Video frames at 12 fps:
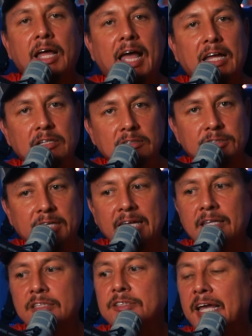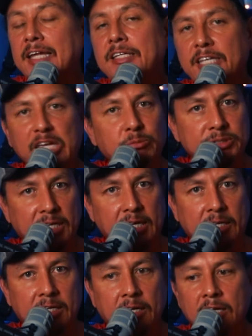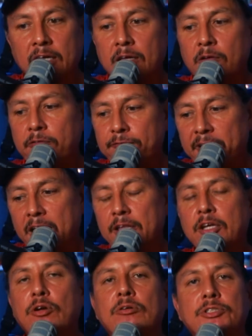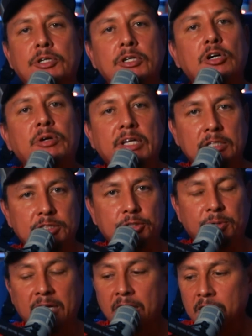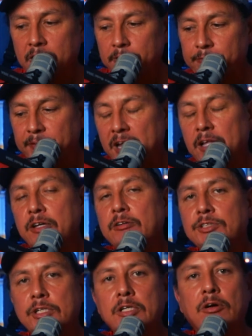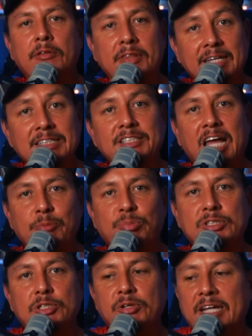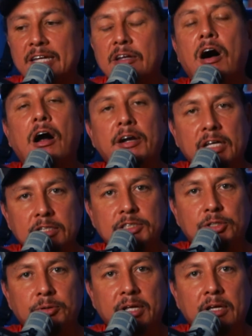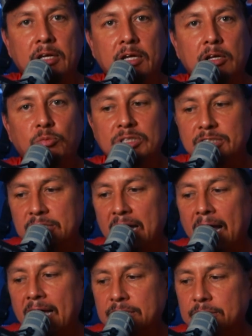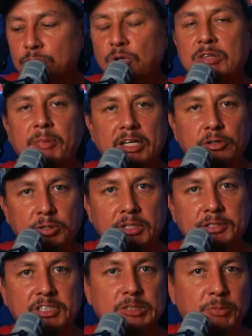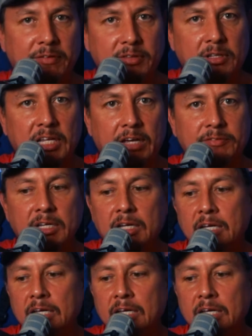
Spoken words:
And I'll say this and keep saying it. Failure to know history, failure to know this episode in our history, which ties in with my criticism of the left,